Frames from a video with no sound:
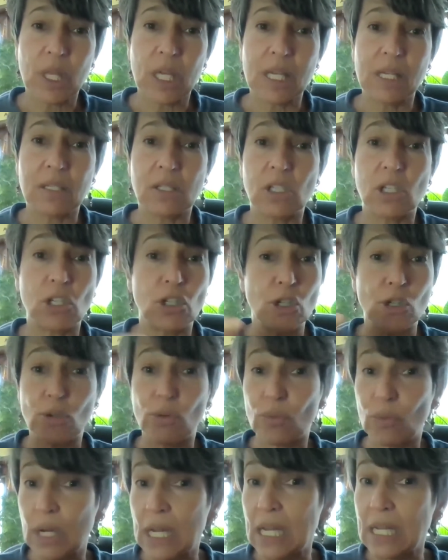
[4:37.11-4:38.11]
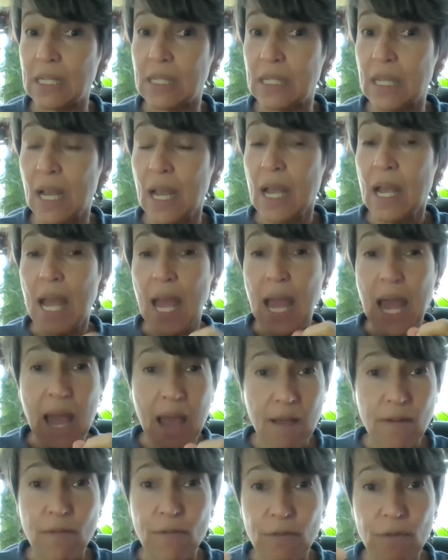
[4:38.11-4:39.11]
is to treat
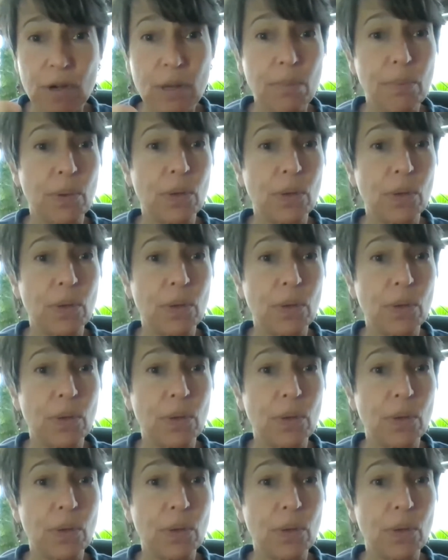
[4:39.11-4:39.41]
every